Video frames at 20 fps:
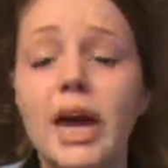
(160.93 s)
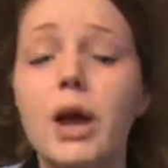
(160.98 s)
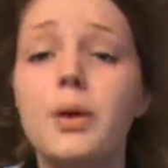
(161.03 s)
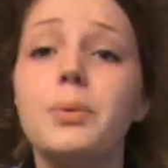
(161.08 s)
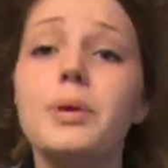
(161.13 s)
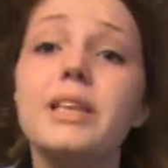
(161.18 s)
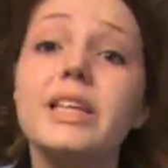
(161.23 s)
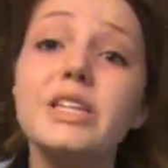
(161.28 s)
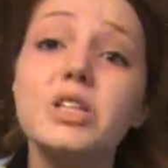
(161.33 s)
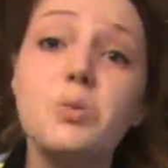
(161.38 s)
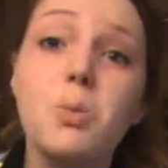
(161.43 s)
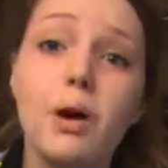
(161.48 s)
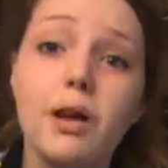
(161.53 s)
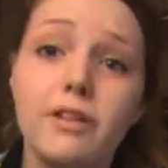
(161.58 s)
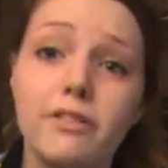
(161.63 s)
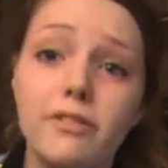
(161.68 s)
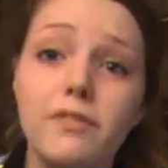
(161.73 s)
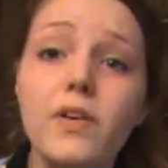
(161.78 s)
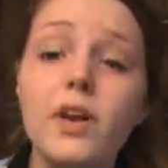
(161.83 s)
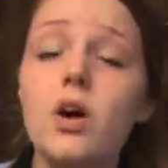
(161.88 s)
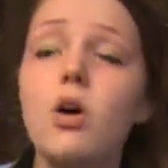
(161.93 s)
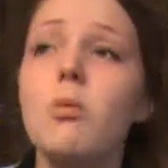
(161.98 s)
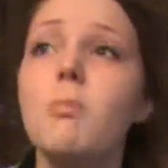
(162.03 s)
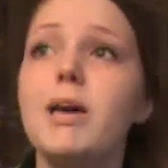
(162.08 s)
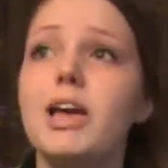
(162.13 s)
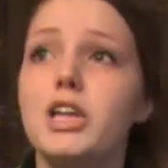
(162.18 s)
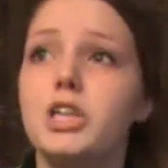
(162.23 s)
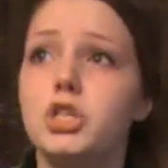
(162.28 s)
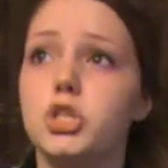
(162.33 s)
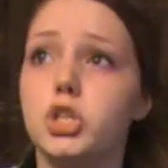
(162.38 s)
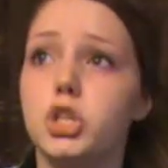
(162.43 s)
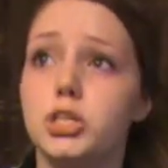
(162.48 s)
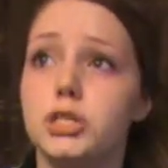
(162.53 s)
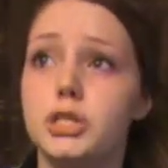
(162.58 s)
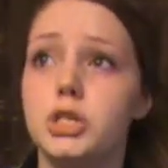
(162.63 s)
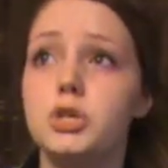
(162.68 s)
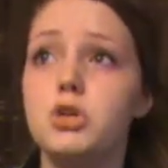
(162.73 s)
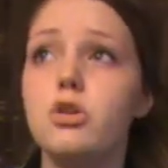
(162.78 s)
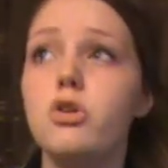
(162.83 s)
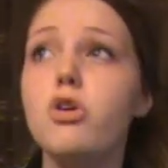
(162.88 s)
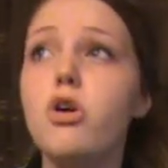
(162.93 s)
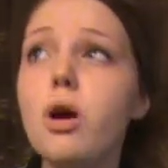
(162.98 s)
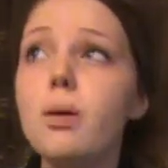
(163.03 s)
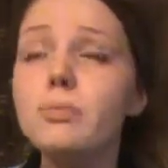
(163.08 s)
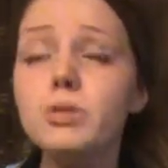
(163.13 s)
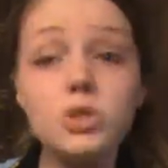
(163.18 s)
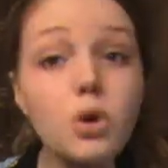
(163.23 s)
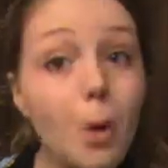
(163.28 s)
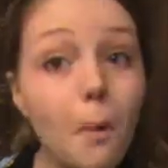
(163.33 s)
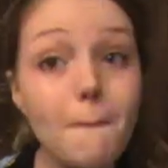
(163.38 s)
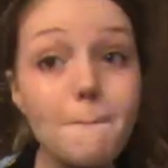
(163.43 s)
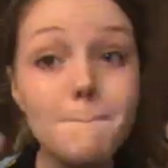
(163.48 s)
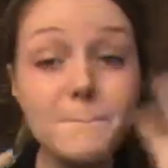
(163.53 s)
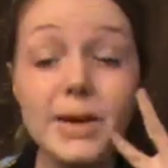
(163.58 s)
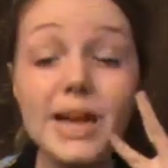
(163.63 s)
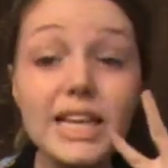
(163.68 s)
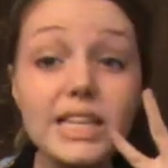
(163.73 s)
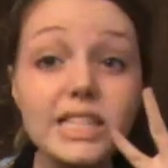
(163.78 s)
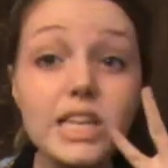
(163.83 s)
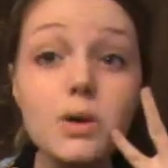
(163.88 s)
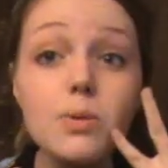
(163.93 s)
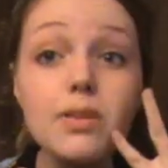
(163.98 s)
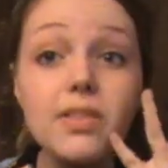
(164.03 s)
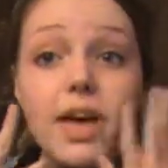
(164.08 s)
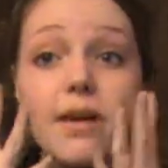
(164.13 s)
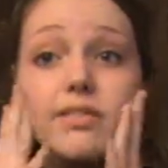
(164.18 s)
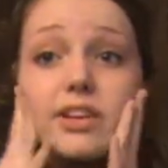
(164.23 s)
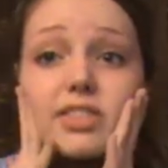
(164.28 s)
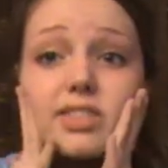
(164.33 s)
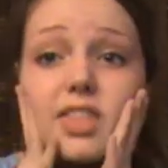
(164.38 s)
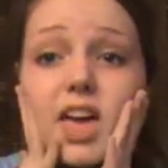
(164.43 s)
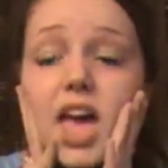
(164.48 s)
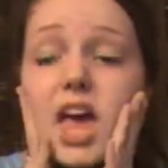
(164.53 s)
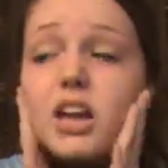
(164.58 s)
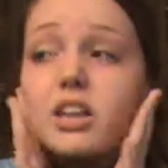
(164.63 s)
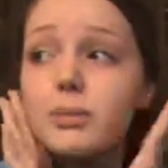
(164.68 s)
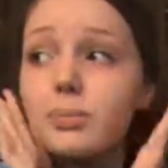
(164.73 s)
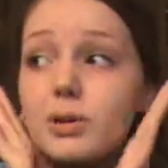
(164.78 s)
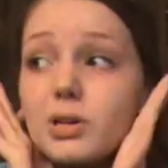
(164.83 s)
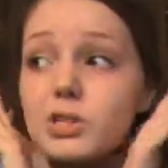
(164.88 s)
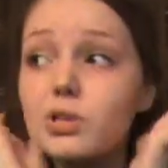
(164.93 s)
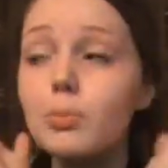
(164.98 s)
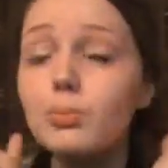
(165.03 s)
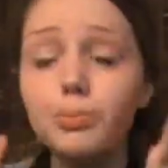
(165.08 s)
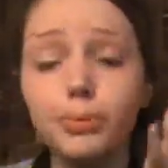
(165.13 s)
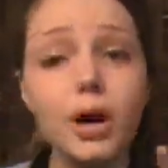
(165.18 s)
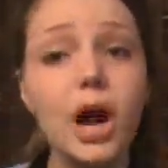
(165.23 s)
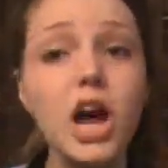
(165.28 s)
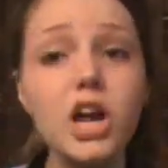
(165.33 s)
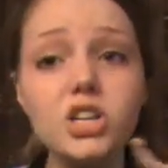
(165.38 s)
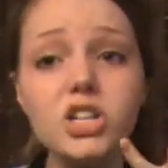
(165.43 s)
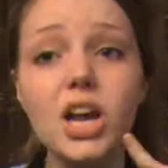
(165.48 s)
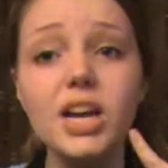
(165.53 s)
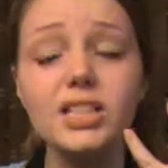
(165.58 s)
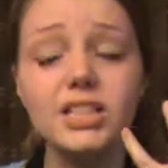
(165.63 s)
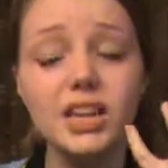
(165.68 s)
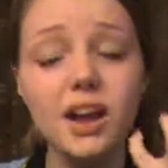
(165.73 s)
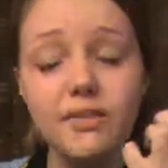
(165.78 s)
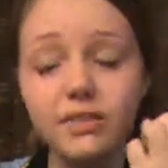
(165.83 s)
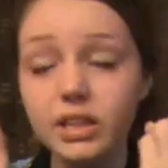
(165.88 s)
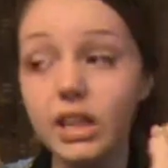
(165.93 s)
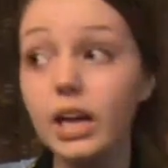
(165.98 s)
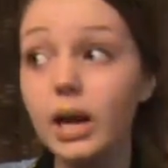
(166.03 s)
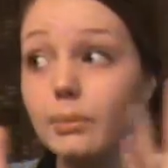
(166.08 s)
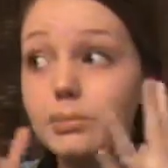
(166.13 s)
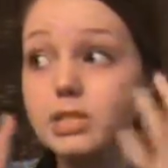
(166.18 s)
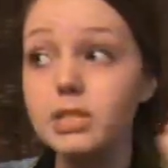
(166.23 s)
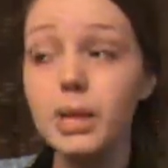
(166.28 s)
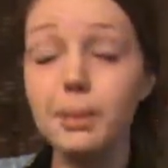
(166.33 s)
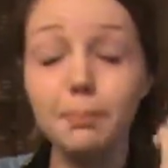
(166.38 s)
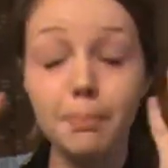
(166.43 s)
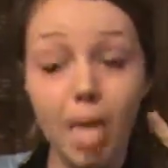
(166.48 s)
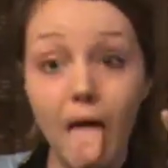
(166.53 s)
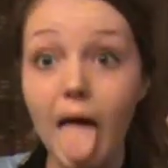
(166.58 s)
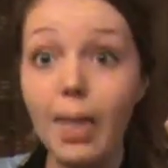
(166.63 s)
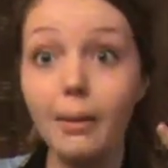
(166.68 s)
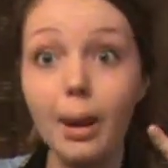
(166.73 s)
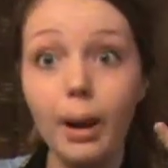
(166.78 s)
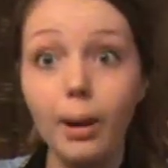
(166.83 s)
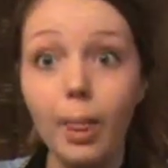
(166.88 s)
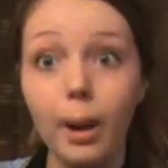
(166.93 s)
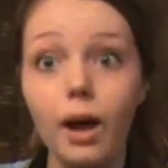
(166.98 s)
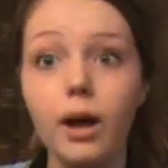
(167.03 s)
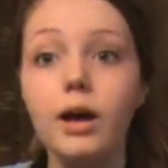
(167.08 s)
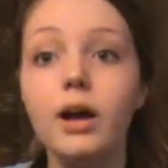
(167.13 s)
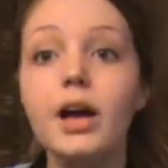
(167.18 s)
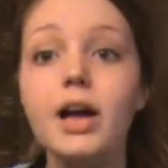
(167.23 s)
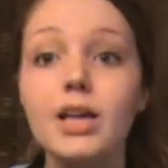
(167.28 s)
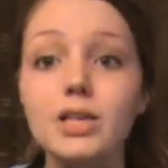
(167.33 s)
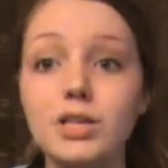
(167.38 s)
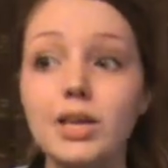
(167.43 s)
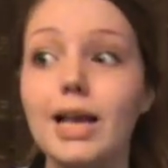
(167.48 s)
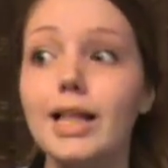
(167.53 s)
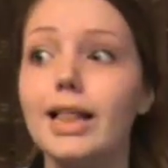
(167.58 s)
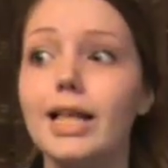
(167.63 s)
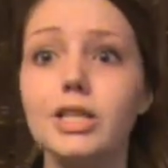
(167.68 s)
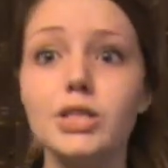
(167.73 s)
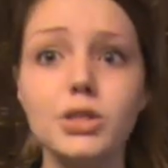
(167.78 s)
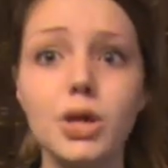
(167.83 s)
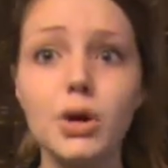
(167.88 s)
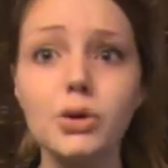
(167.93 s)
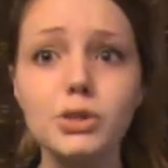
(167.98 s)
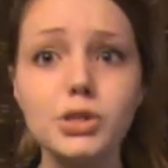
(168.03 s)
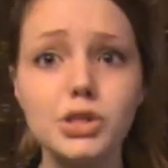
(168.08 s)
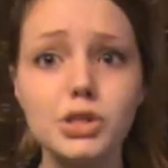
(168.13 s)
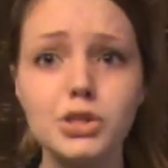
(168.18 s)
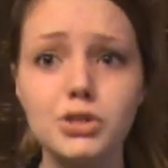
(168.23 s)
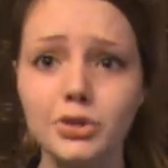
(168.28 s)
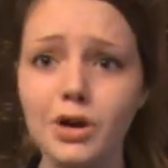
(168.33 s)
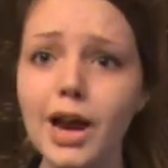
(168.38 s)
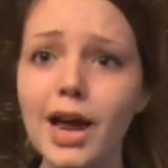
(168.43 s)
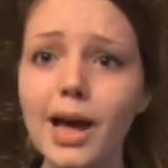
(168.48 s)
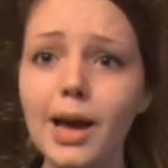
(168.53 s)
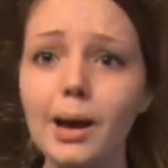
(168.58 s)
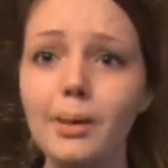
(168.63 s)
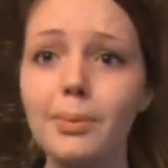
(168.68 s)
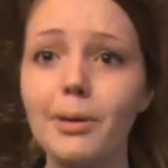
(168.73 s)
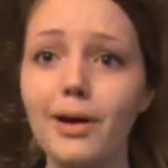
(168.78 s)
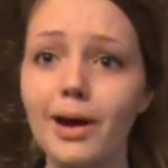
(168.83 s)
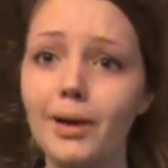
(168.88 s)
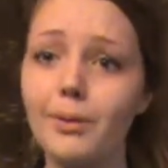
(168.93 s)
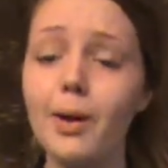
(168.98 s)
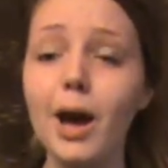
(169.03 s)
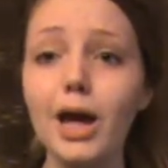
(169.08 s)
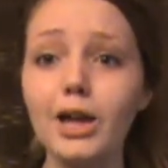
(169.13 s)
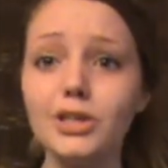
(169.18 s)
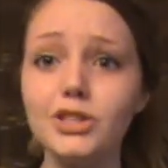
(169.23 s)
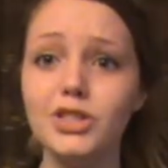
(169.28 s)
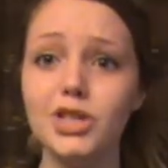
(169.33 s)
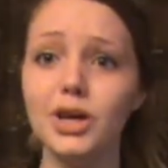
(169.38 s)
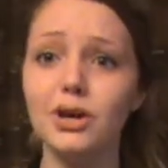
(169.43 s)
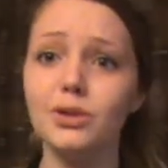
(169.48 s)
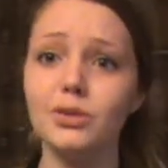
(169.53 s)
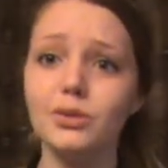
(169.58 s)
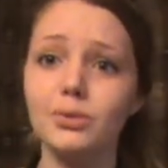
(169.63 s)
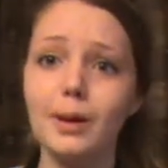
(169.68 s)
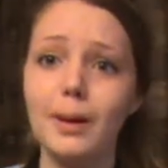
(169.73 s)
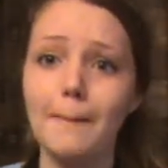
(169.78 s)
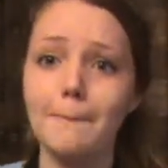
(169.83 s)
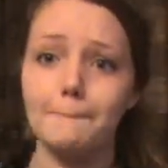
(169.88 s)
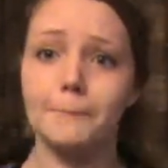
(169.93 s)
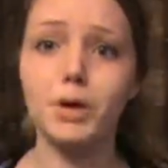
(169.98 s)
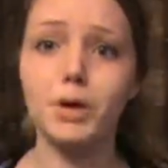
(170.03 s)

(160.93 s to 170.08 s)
I really did want to film. It's just, you know, I'm so busy with everything, the personal project and everything. I'm just like, blah, blah, blah. So yeah, let's go strip. All right, one, two, three.